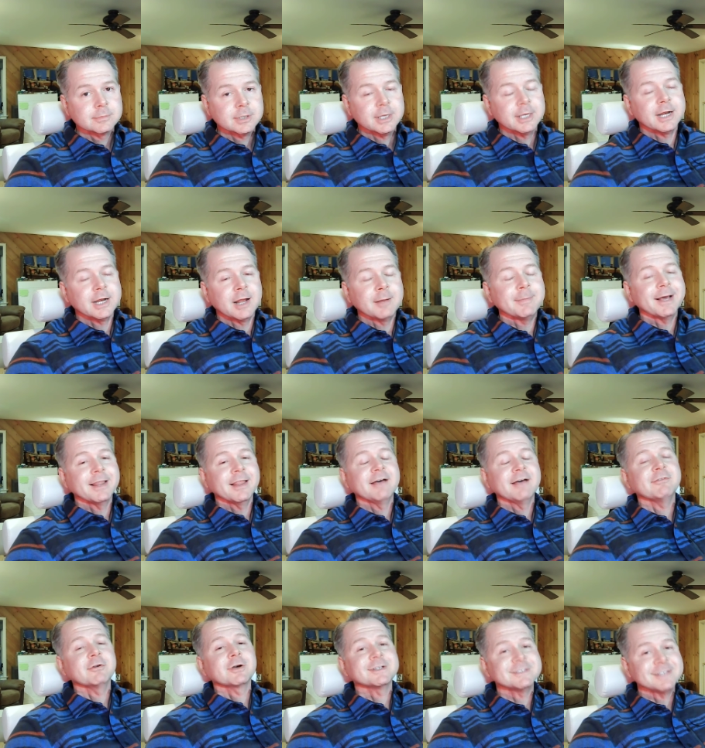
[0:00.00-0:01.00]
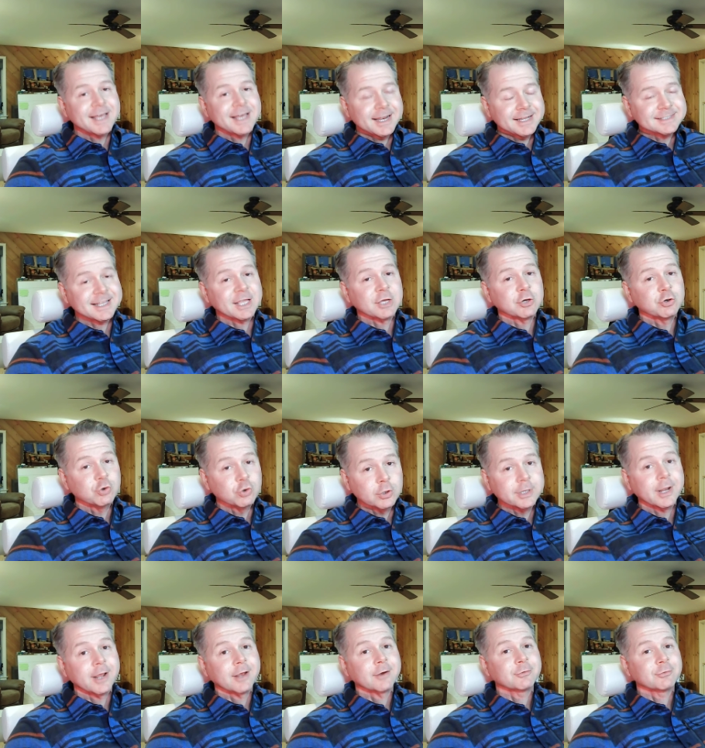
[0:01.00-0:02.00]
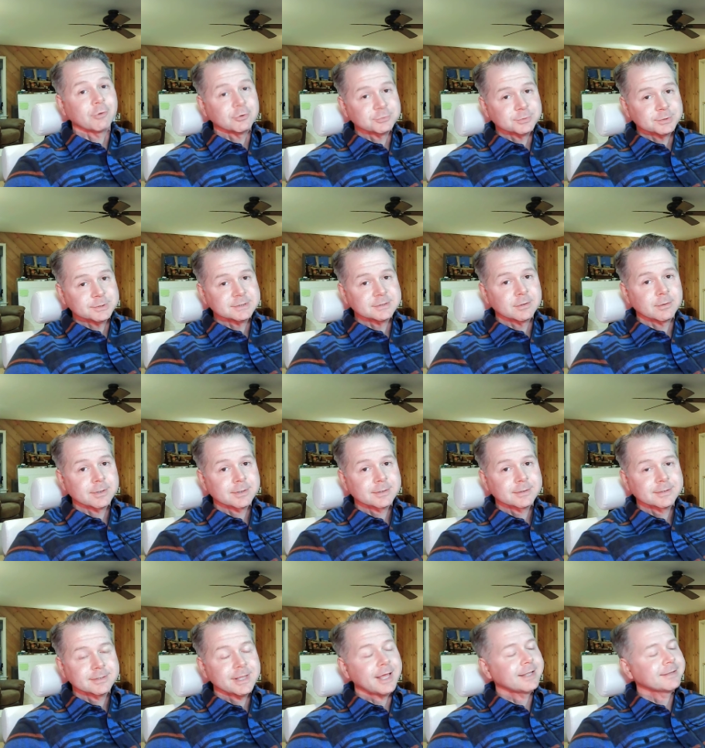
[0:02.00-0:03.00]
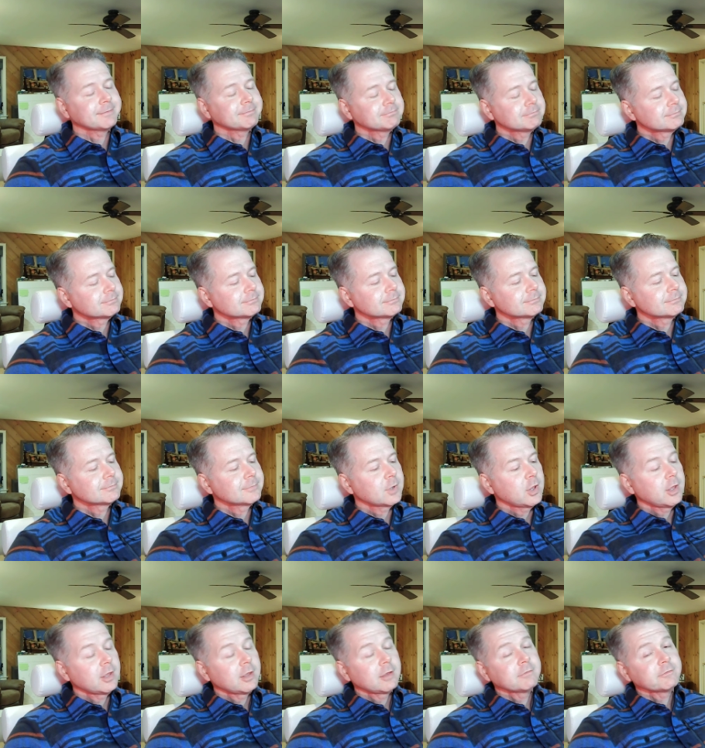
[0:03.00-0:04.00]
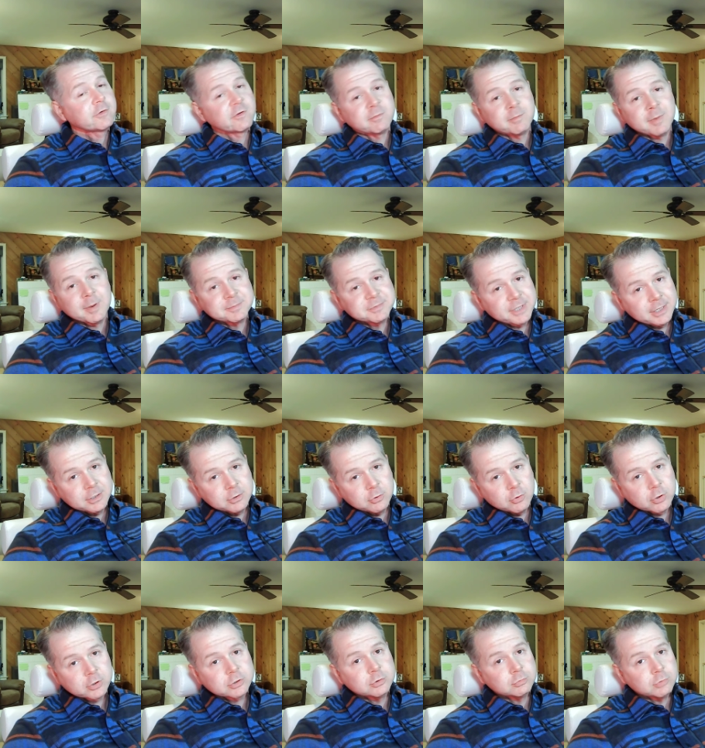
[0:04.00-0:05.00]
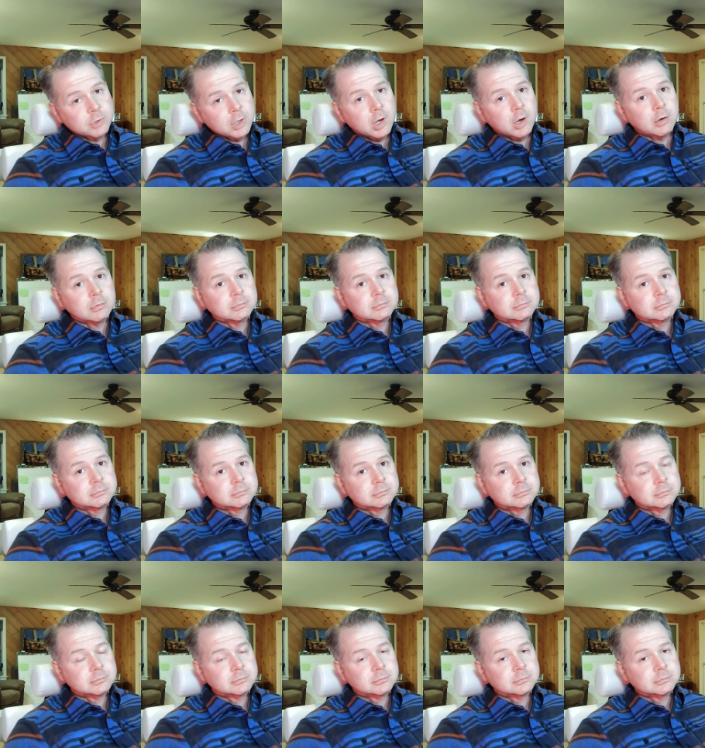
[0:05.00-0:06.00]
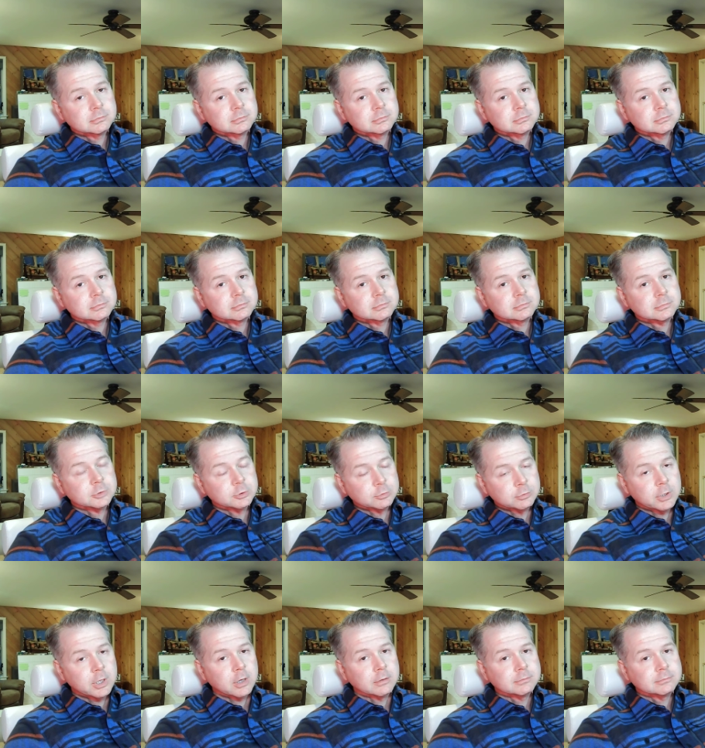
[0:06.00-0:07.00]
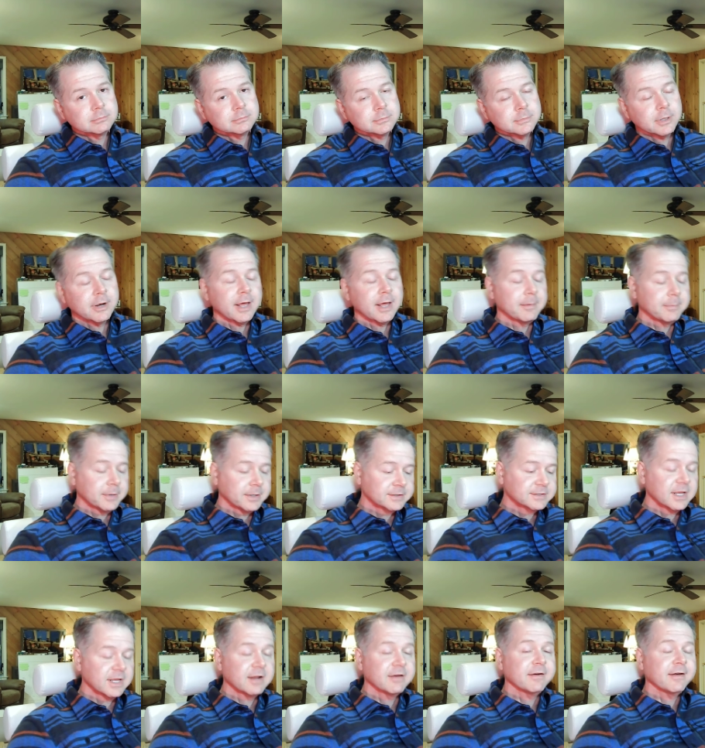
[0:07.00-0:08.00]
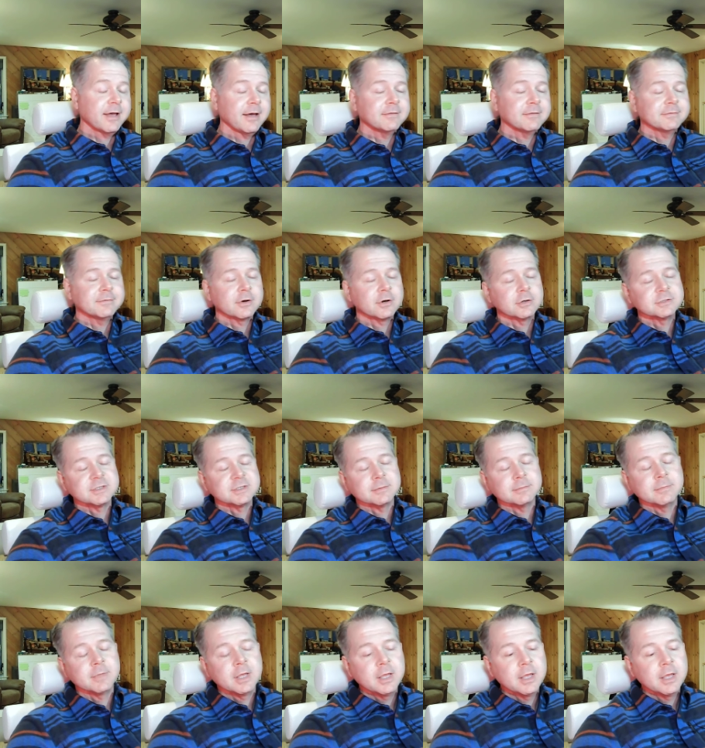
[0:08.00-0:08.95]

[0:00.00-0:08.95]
Get on my level, because that is a good grocery store. That, if you're from upstate New York, you know. You know. Now, that being said, I've heard some...